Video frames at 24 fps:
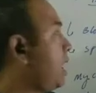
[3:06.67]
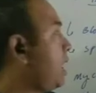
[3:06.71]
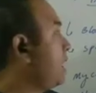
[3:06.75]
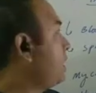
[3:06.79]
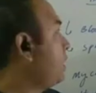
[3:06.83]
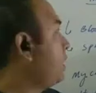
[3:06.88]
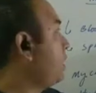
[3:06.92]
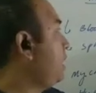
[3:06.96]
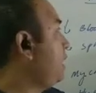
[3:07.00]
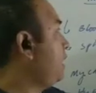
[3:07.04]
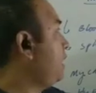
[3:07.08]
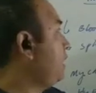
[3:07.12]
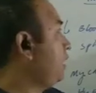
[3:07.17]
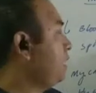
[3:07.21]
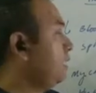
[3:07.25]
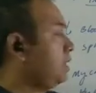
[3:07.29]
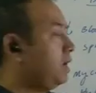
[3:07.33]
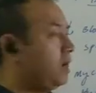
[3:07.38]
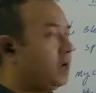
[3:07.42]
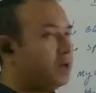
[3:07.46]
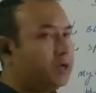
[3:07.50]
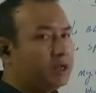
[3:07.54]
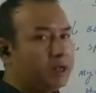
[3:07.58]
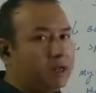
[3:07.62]
and
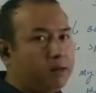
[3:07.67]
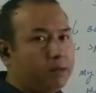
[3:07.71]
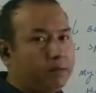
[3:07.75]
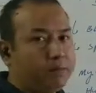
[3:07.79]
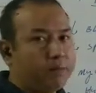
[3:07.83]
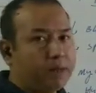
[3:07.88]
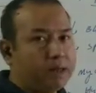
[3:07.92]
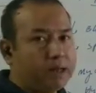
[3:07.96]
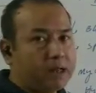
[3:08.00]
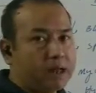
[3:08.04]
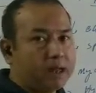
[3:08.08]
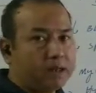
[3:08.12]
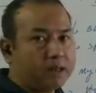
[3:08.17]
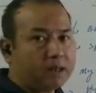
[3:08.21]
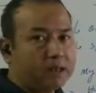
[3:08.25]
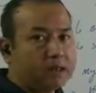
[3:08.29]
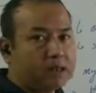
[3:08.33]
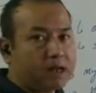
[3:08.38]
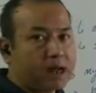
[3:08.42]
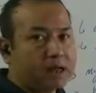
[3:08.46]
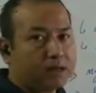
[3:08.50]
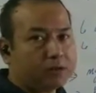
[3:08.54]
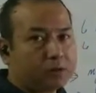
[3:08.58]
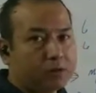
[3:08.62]
again 80 represents
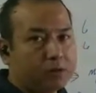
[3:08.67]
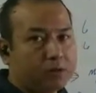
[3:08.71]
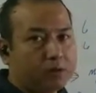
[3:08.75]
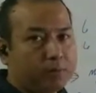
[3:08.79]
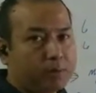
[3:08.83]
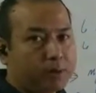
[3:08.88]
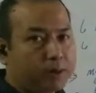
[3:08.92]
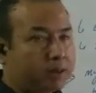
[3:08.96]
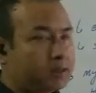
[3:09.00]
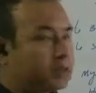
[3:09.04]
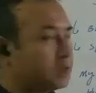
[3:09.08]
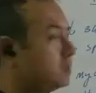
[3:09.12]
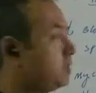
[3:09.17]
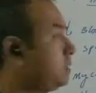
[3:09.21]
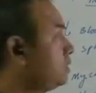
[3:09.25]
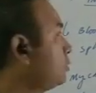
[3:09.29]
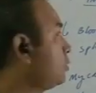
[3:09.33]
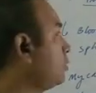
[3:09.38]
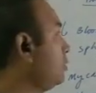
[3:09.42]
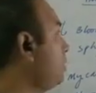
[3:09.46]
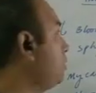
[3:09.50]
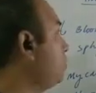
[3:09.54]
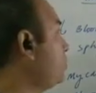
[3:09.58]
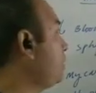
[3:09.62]
diastolic pressure.
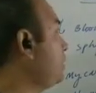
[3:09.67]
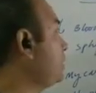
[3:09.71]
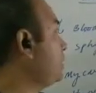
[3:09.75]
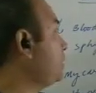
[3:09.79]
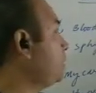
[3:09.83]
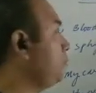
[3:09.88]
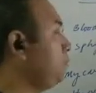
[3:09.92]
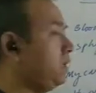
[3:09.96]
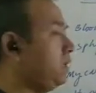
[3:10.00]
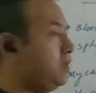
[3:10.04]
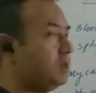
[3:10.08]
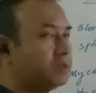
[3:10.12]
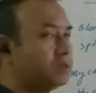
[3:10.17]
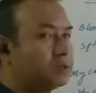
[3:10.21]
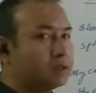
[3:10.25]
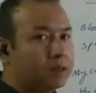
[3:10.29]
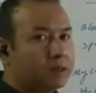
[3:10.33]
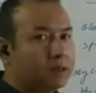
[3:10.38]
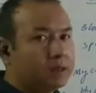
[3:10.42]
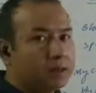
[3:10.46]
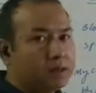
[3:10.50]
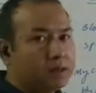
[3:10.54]
Systolic pressure means